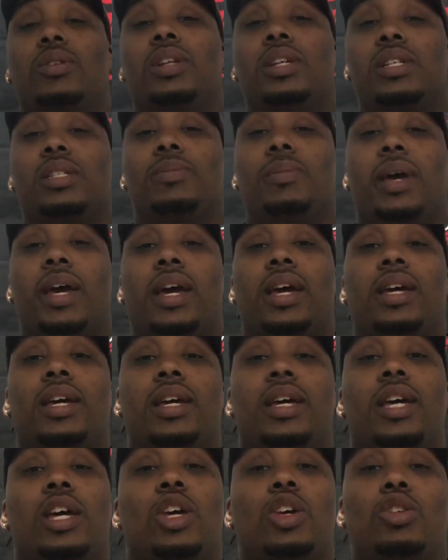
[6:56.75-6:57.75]
on this, man,
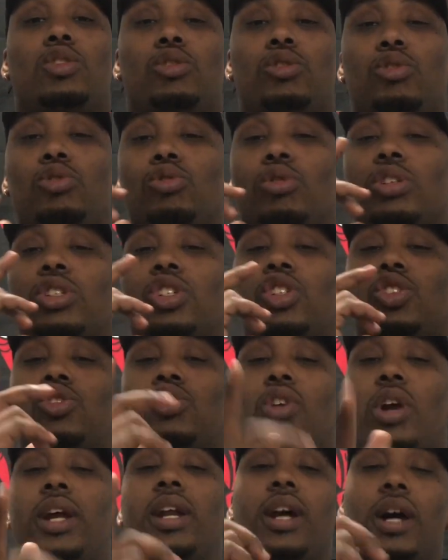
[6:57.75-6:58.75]
you a
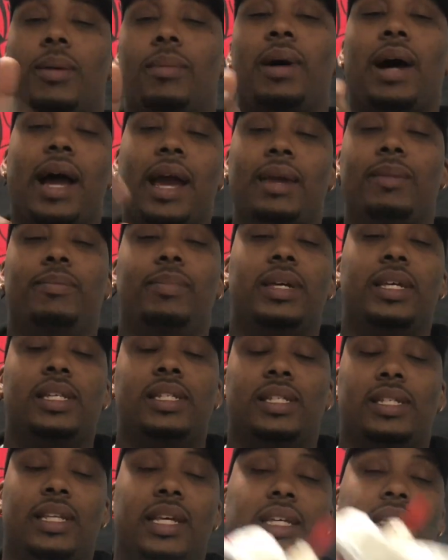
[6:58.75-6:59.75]
straight up hype beast.